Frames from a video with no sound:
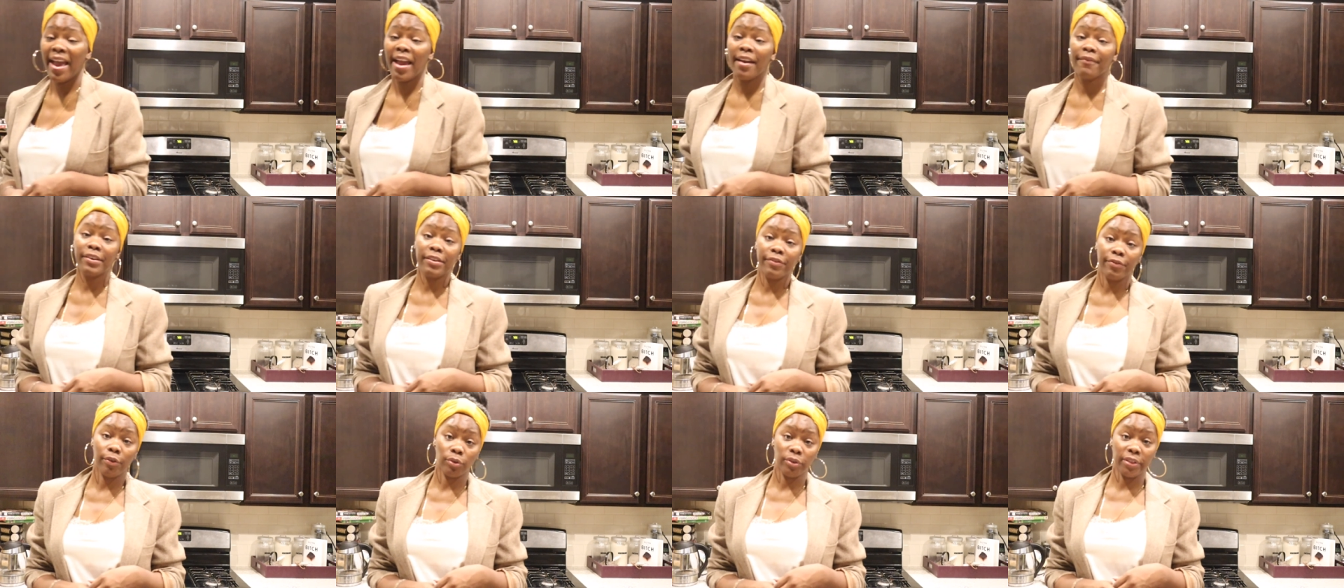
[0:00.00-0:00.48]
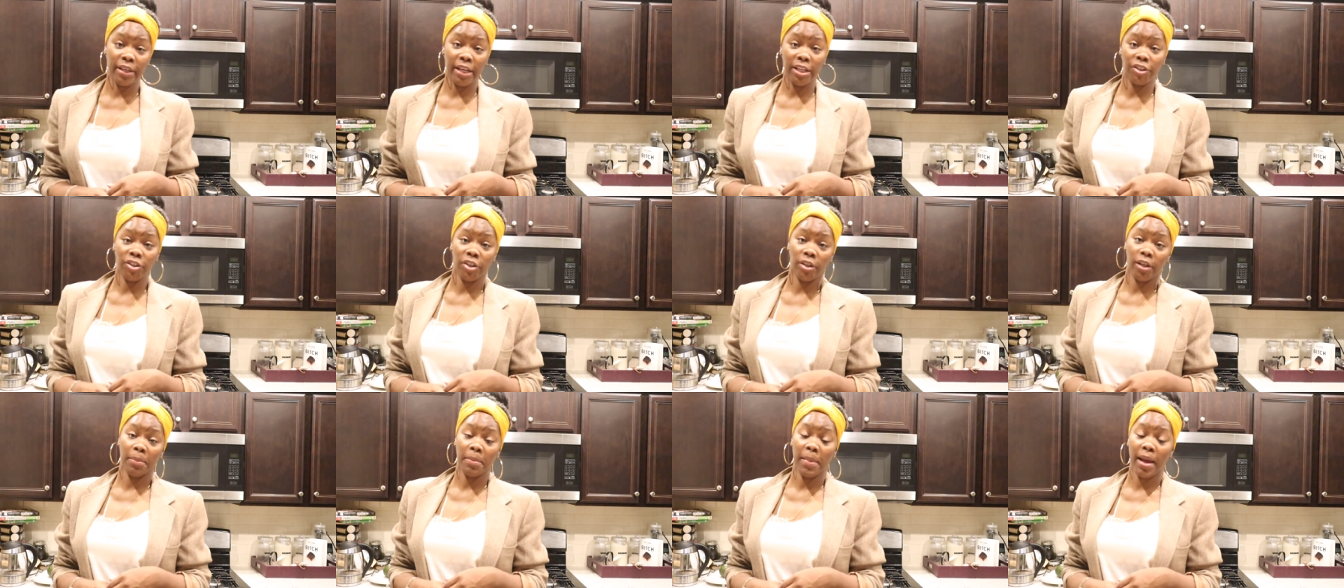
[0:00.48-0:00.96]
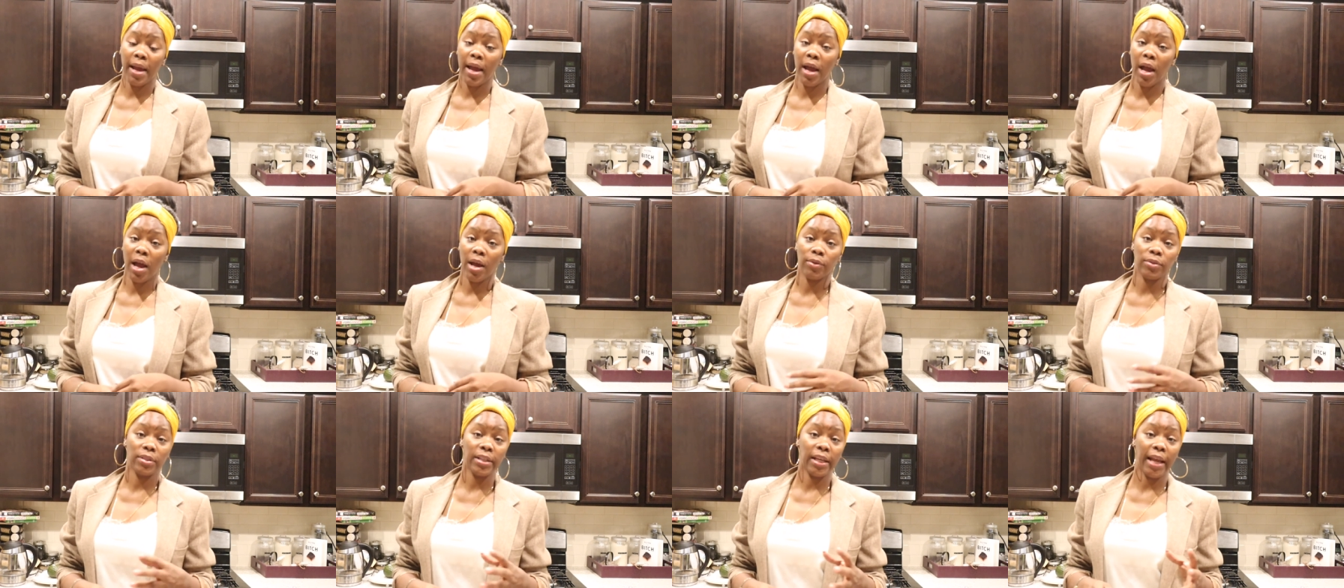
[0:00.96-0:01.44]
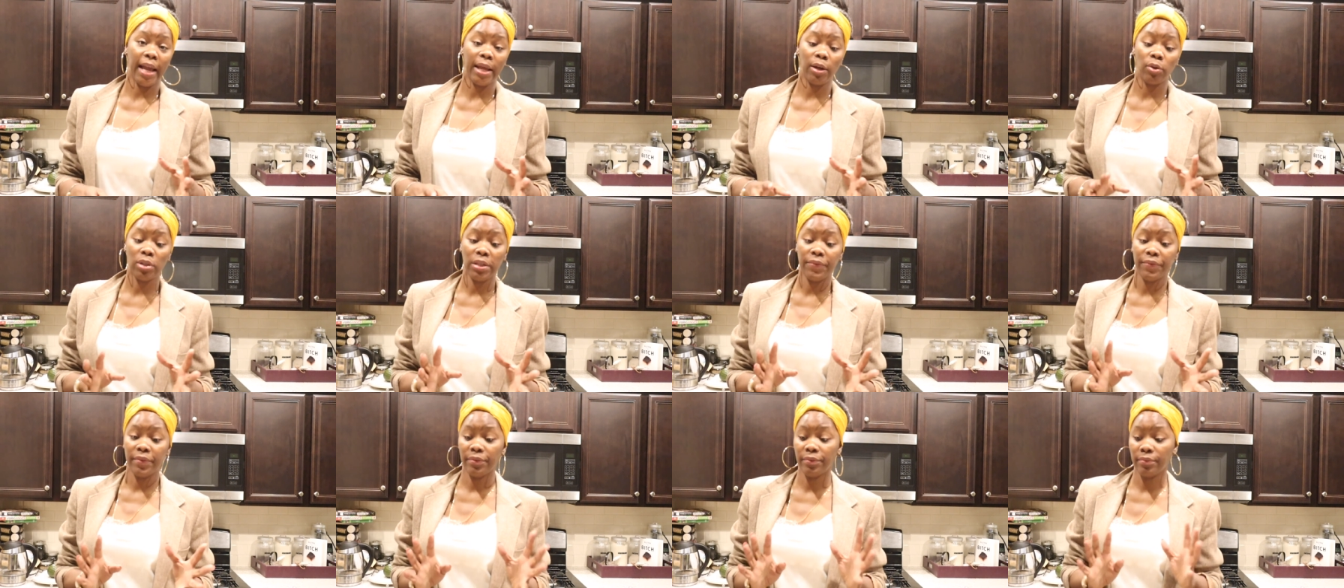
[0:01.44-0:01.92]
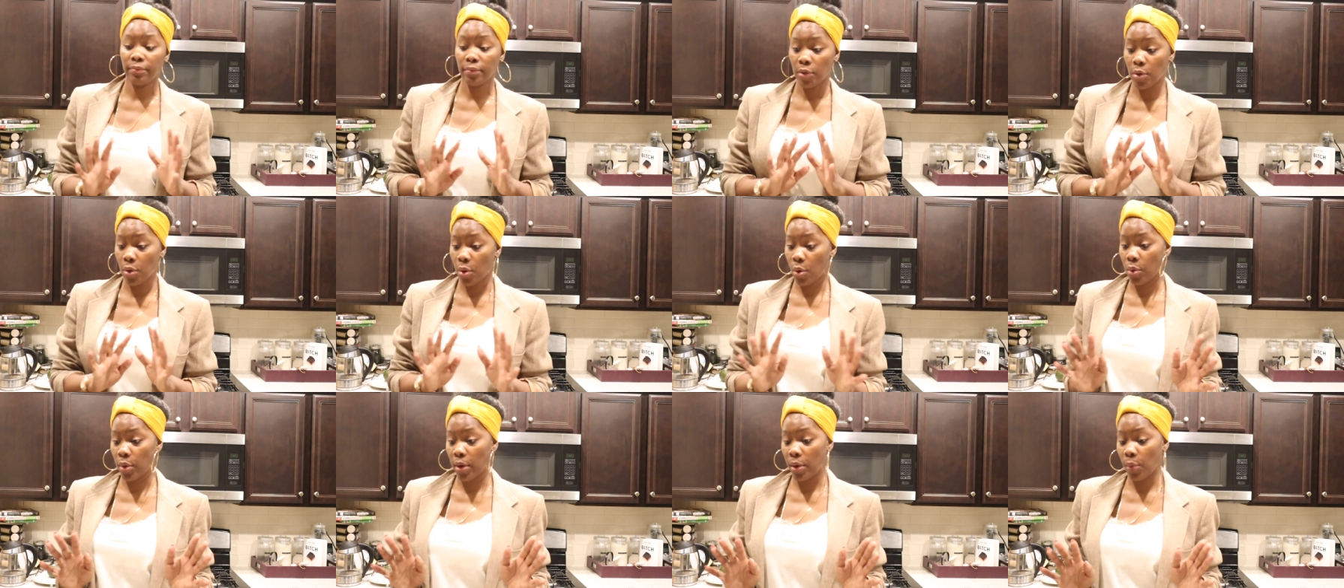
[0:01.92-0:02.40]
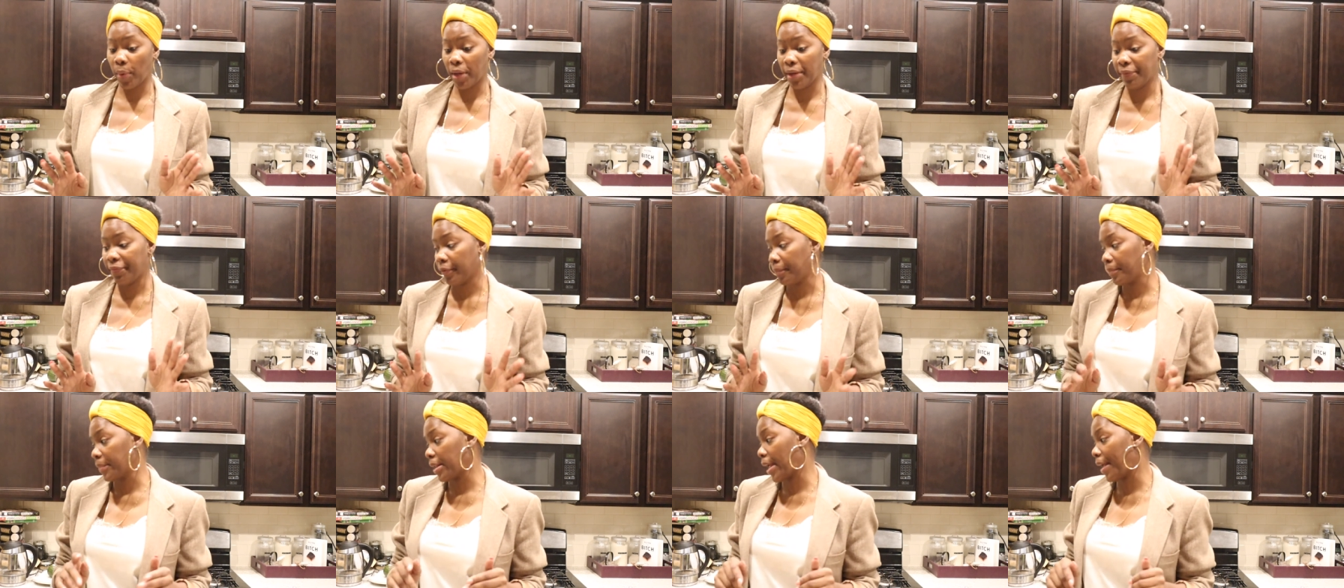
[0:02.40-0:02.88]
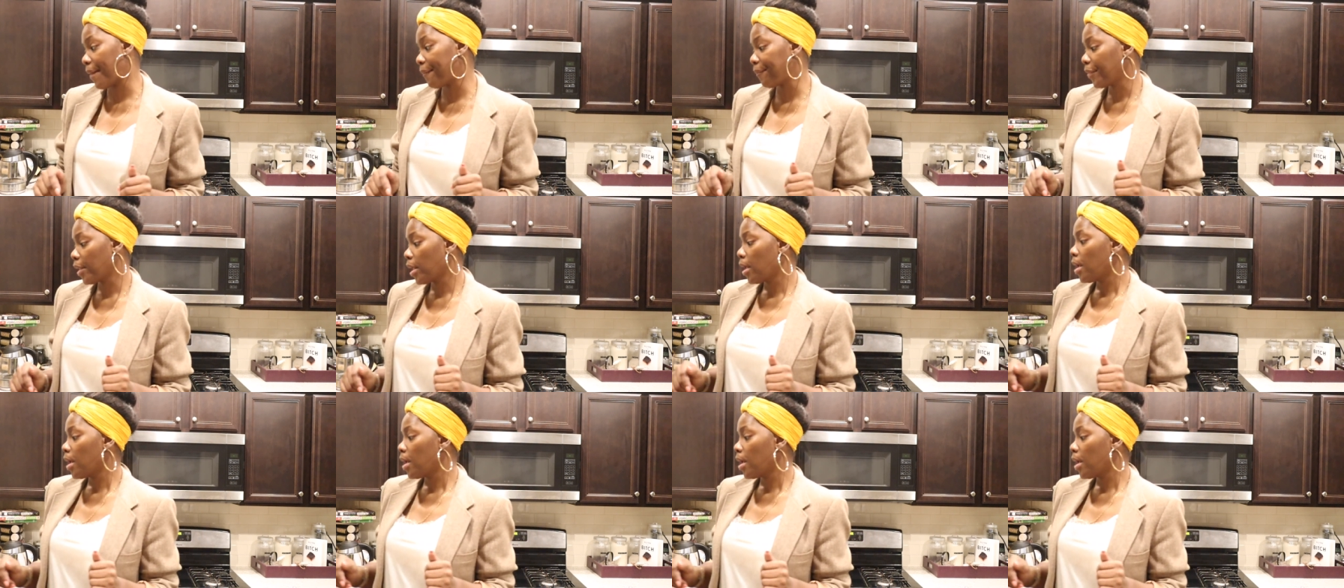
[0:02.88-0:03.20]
heavy rotation in my house. Like I don't even go away from that.